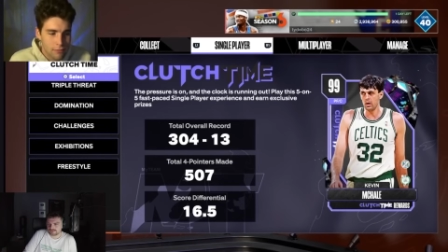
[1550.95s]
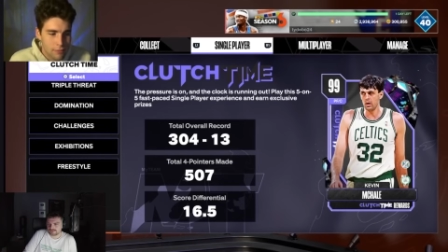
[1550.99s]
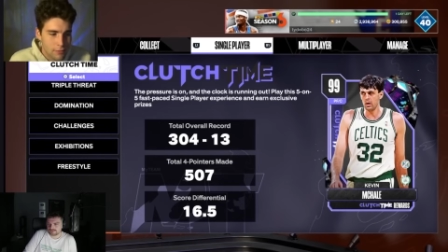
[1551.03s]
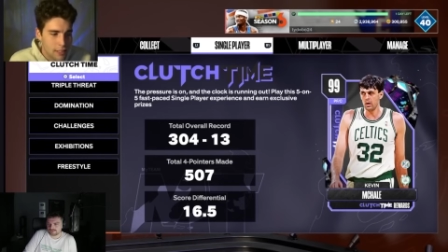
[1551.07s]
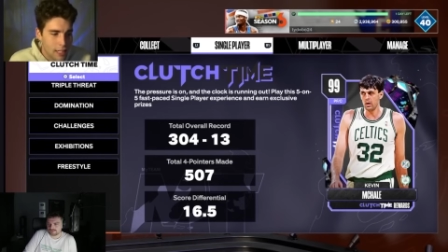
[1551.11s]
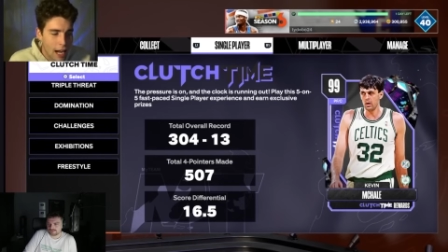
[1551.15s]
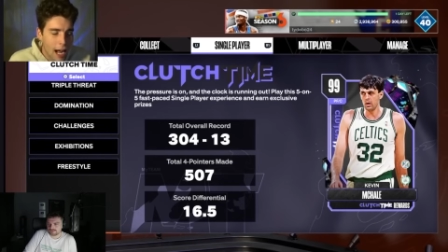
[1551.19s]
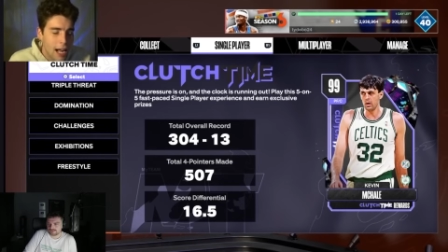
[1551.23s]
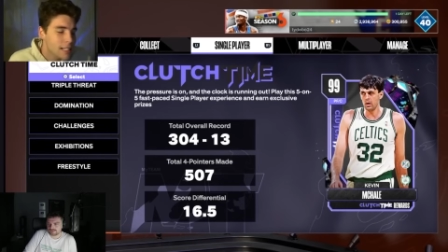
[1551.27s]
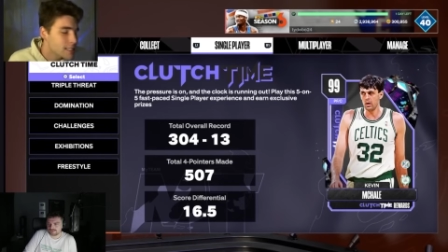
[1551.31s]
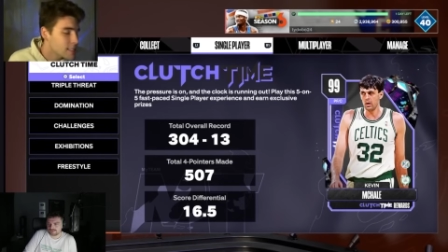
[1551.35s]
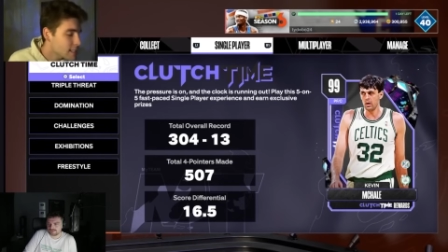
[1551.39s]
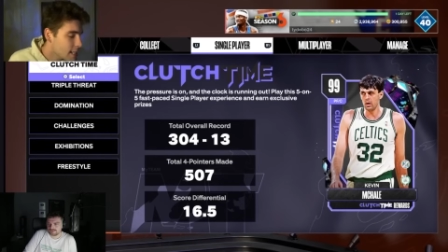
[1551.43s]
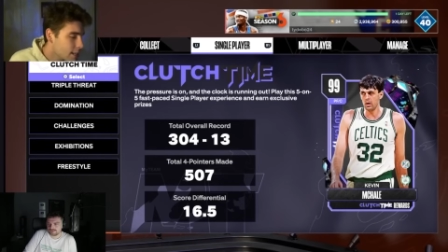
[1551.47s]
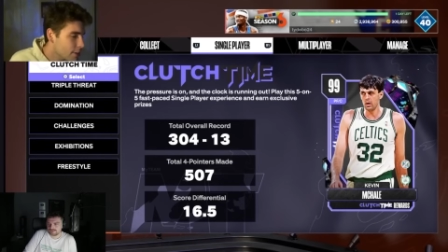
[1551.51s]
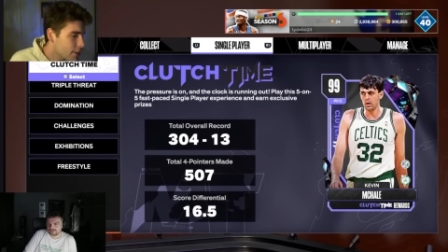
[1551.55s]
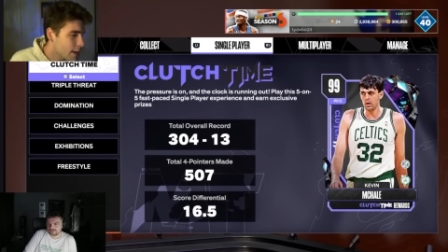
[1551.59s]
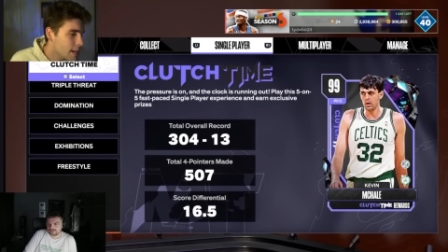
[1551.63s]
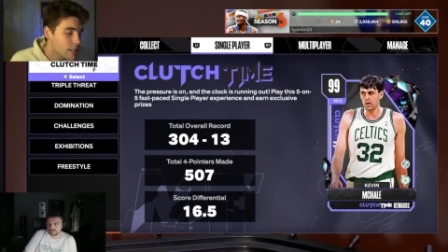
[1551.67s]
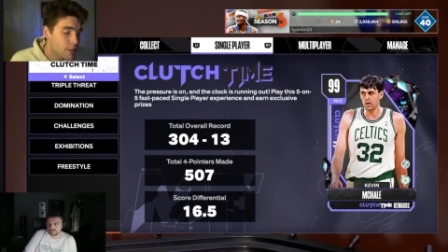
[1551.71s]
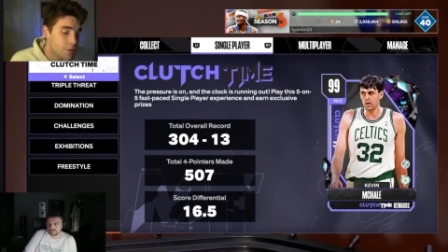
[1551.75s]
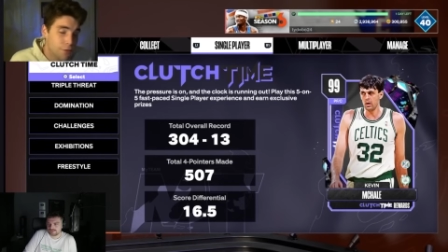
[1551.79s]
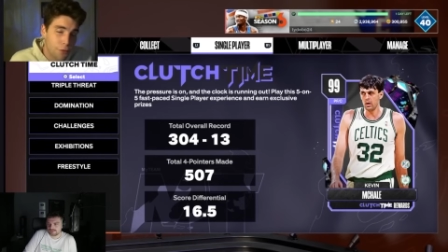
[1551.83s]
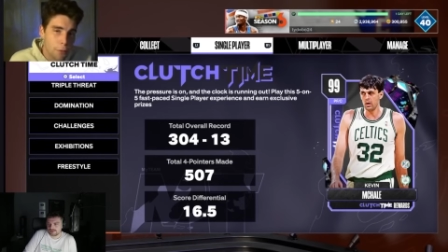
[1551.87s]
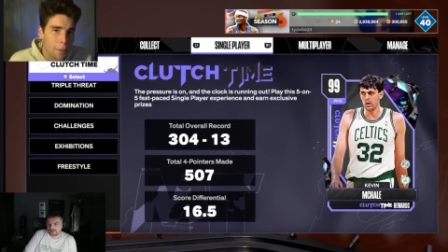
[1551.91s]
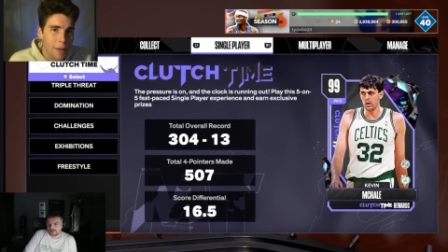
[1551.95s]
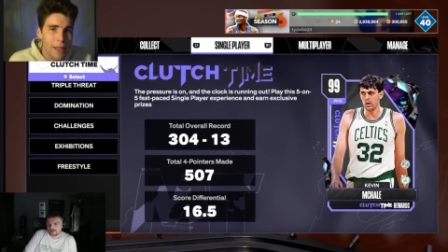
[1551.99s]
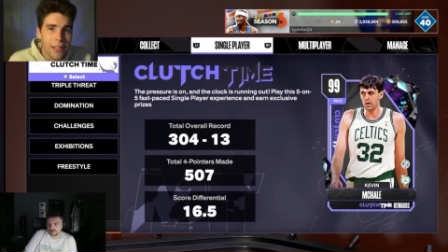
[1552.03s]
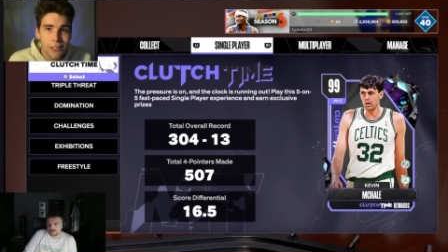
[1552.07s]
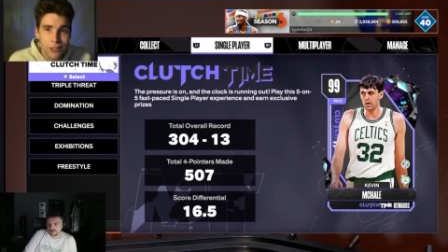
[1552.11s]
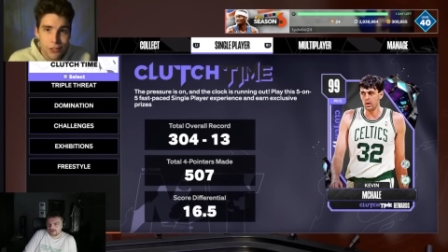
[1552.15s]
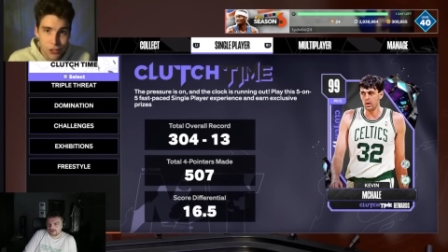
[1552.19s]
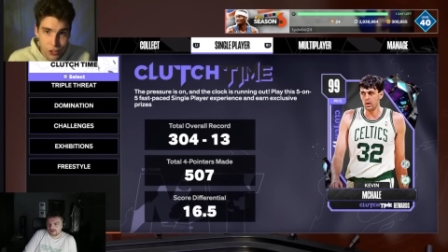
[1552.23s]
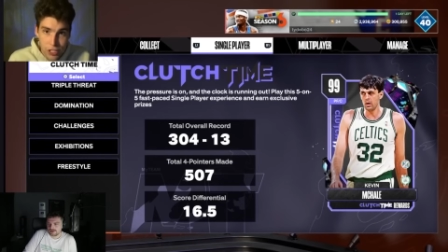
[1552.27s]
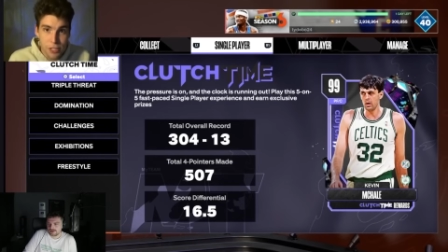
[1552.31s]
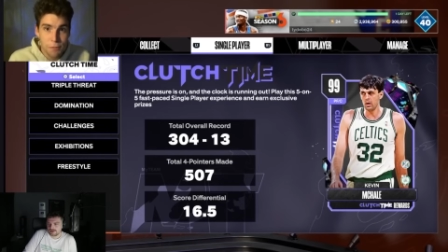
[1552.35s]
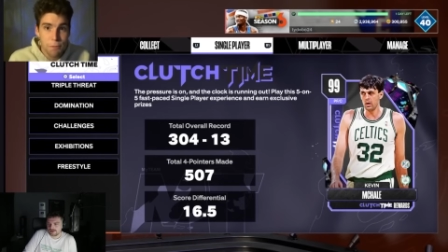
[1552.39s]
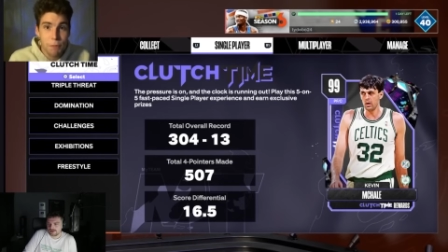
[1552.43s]
Content creation for me is
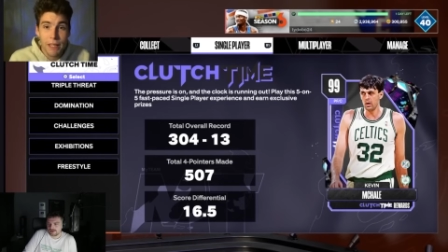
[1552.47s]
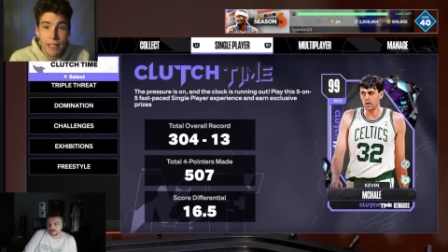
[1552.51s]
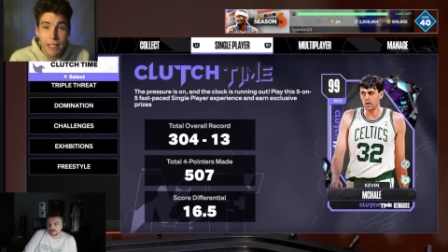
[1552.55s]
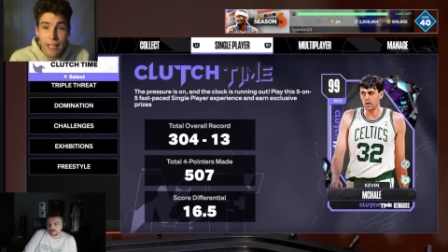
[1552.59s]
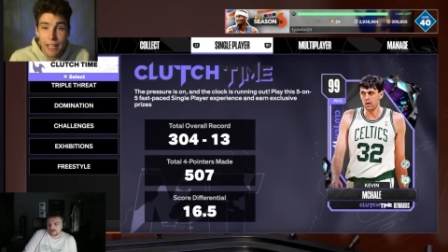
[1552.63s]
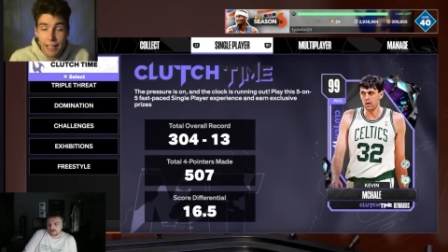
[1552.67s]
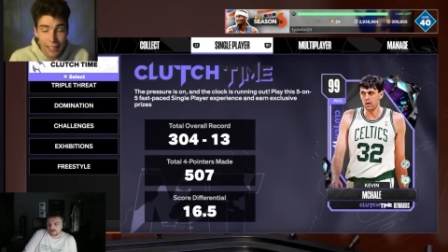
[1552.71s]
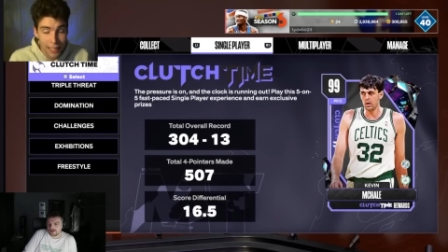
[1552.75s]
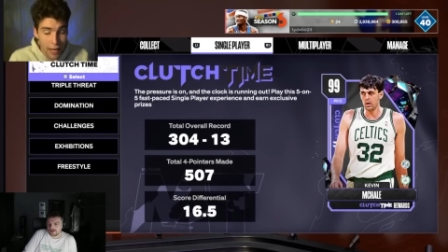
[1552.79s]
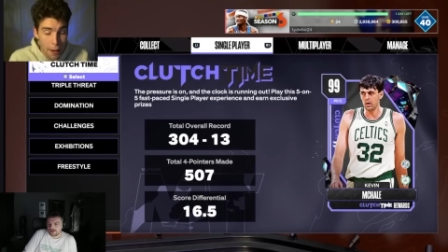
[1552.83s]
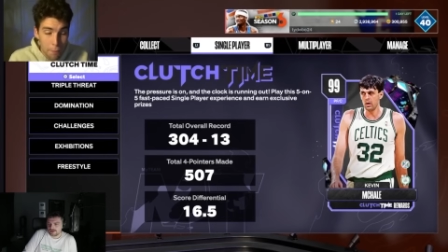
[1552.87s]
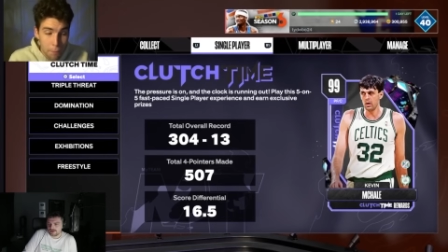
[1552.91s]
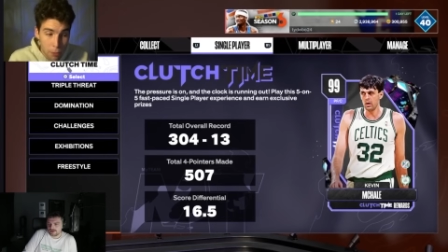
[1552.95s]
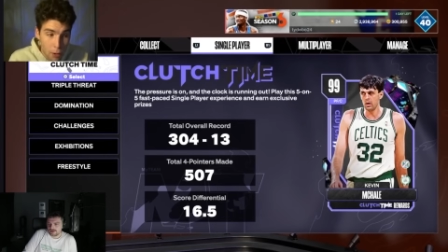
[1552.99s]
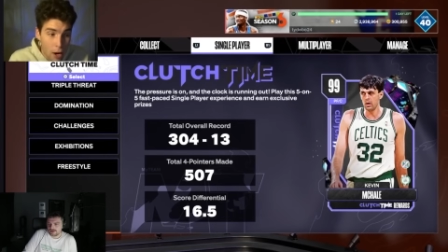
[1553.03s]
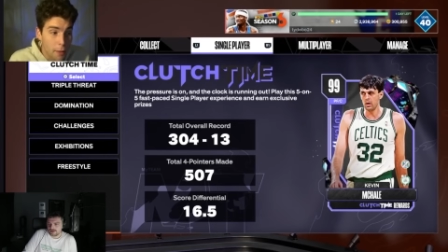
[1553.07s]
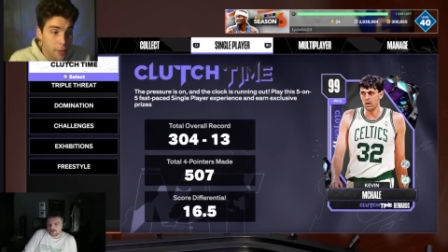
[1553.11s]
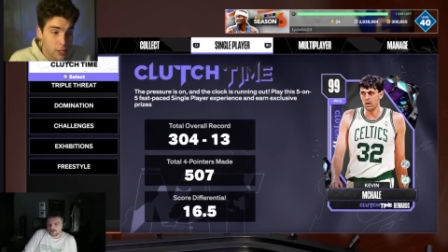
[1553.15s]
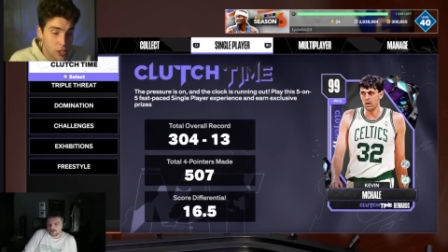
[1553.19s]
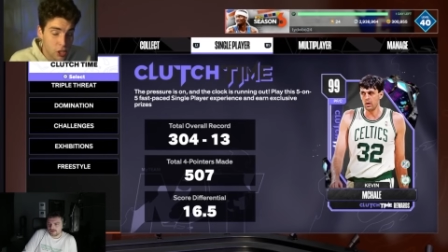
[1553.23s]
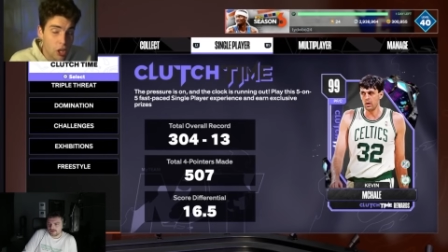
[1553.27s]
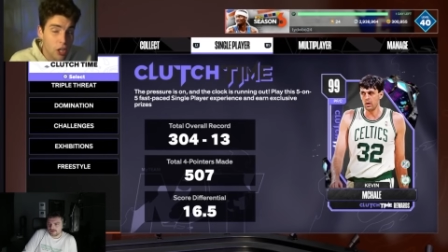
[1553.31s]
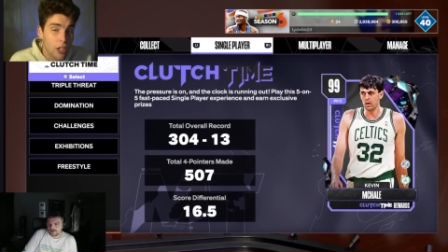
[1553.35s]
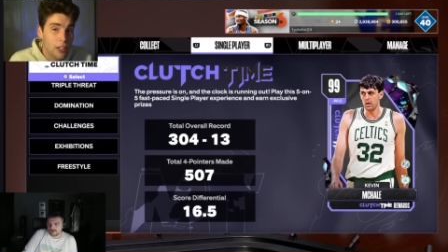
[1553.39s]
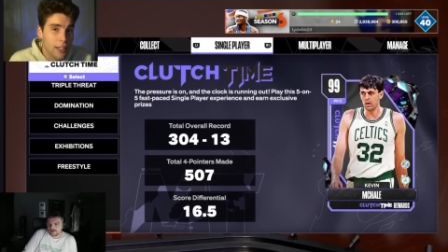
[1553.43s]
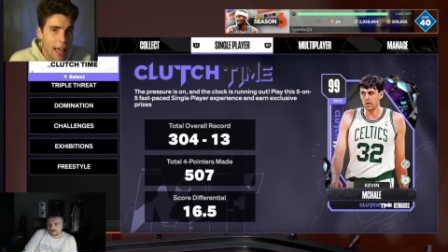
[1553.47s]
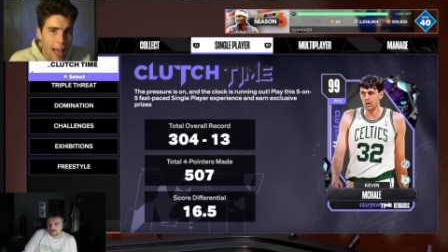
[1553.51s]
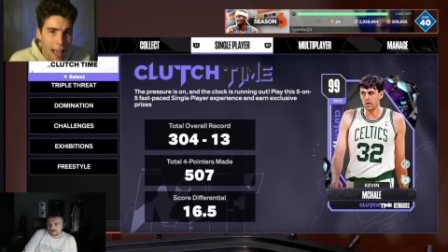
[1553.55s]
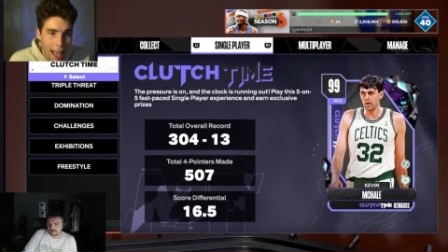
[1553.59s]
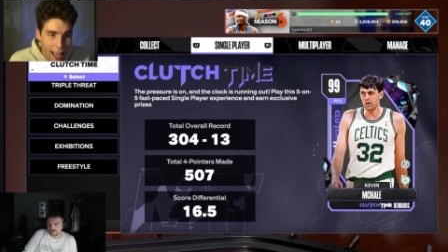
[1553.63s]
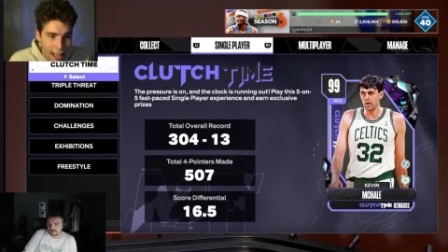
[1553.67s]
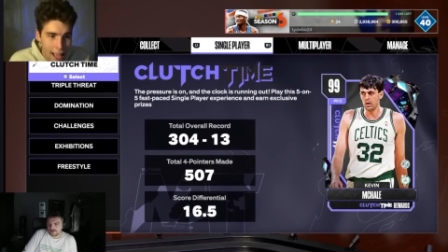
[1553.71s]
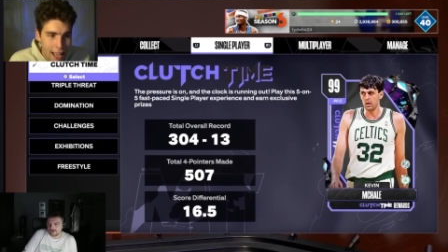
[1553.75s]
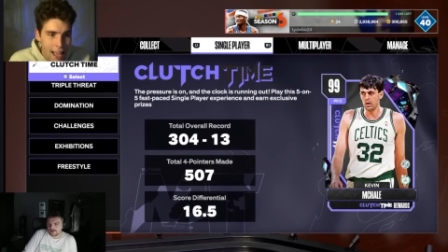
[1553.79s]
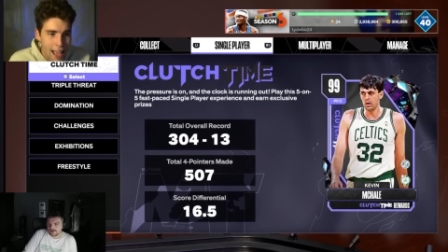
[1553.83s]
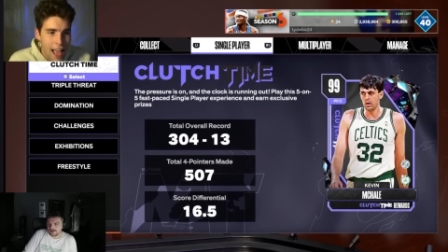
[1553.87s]
just beginning. I promise y'all that.